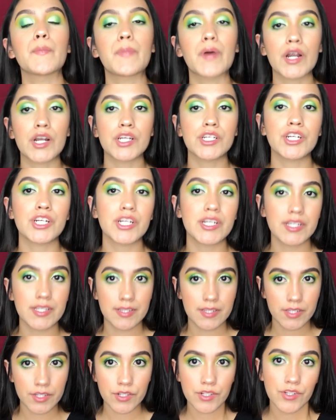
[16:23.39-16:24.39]
partner is
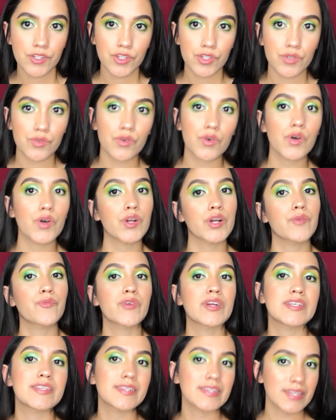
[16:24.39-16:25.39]
still in school or
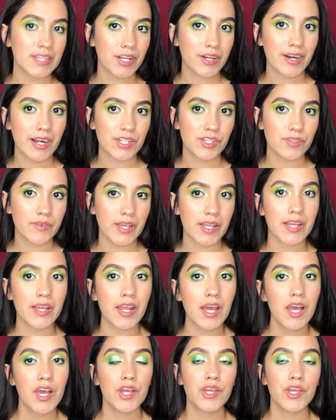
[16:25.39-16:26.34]
recently graduated,